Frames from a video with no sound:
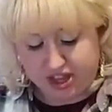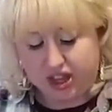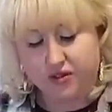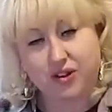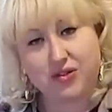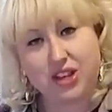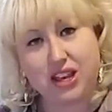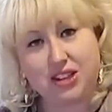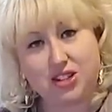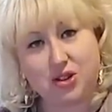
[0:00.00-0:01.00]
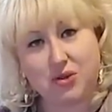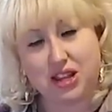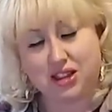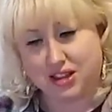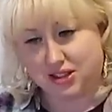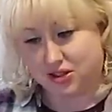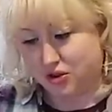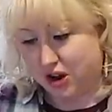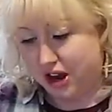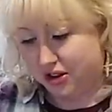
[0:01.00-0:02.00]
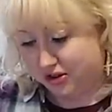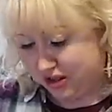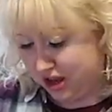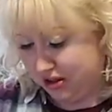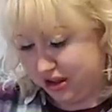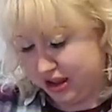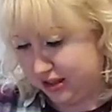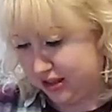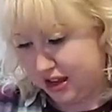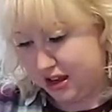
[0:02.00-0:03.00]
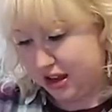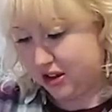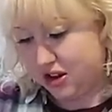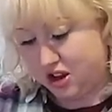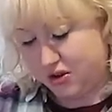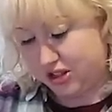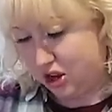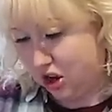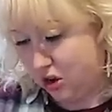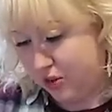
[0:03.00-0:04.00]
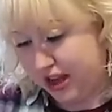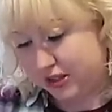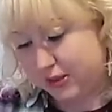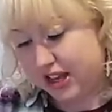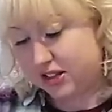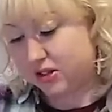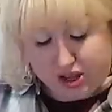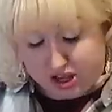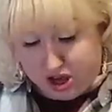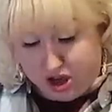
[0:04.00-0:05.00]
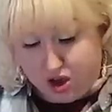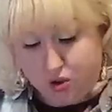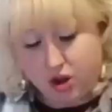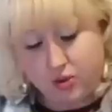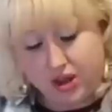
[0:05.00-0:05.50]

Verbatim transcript: even if the kids don't eat these little crackers there, like I say, I know it's always because we go,